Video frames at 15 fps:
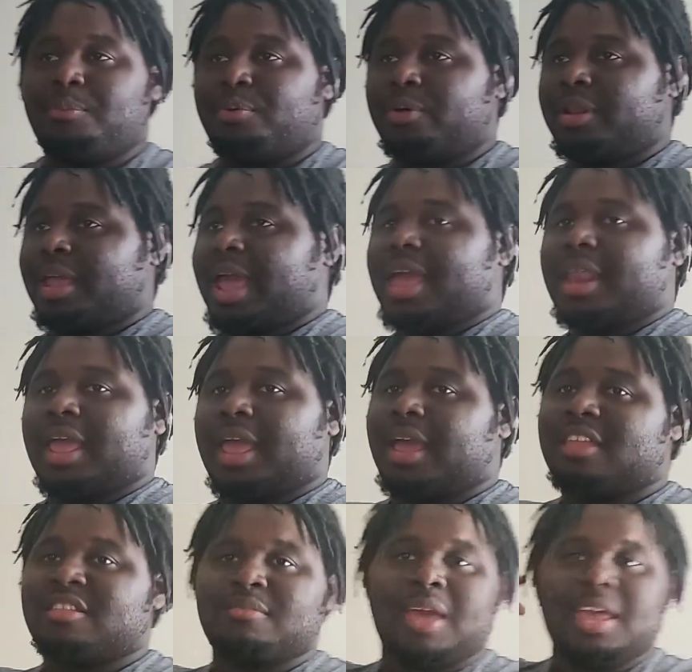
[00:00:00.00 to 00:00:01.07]
put it
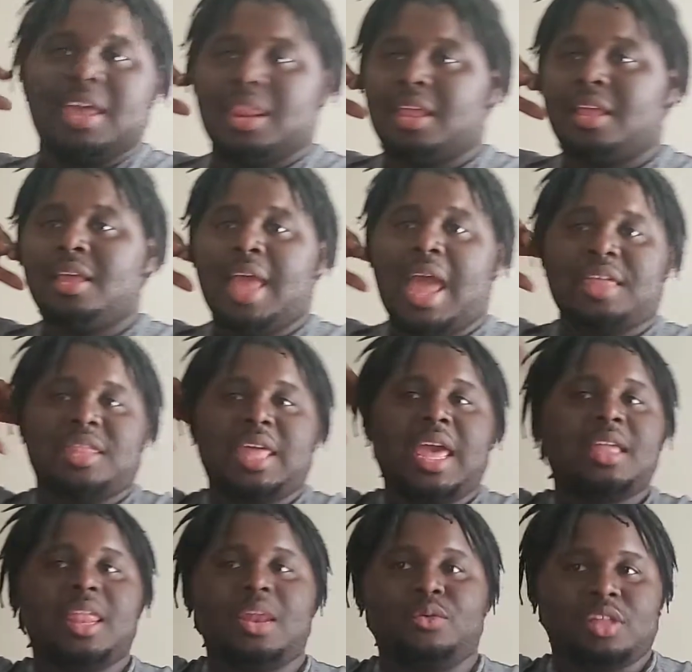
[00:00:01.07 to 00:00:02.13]
as saying
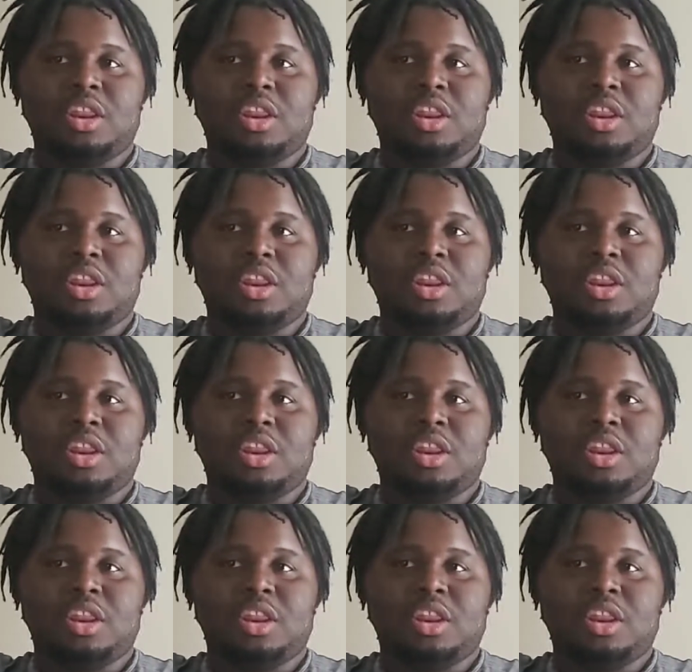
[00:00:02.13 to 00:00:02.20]
that it was,